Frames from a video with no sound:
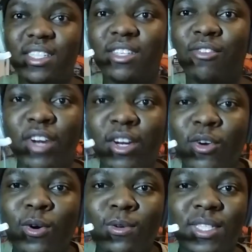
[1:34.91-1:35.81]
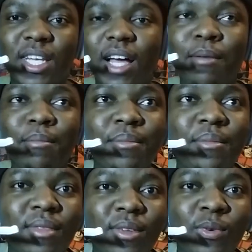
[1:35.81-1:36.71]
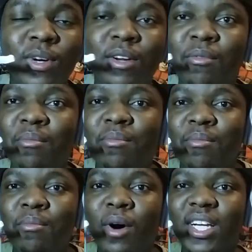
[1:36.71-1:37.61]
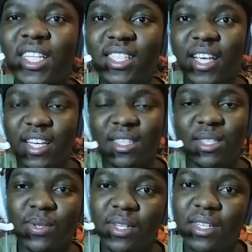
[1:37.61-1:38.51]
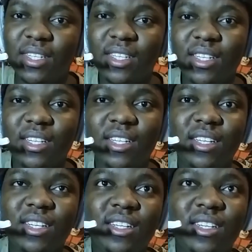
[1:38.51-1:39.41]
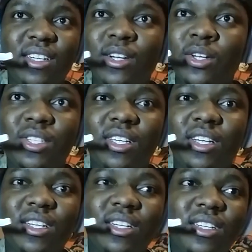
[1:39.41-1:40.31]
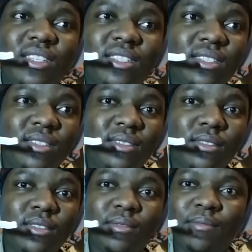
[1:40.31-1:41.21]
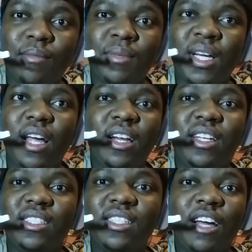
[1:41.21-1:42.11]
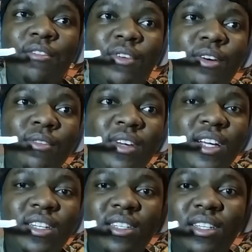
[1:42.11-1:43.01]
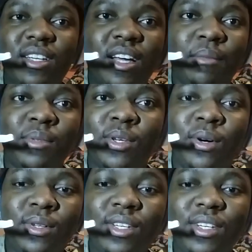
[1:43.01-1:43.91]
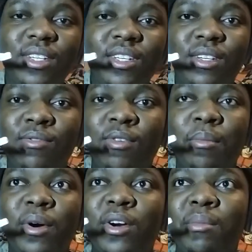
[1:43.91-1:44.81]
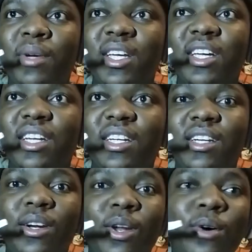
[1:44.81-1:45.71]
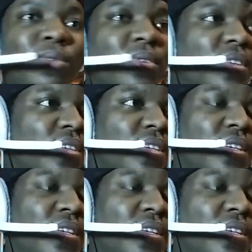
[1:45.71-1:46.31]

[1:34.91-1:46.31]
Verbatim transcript: It's a very old time with a modern take to it. It looks good. I'm a Hailee Steinfeld fan. I'm sold from her being in it alone.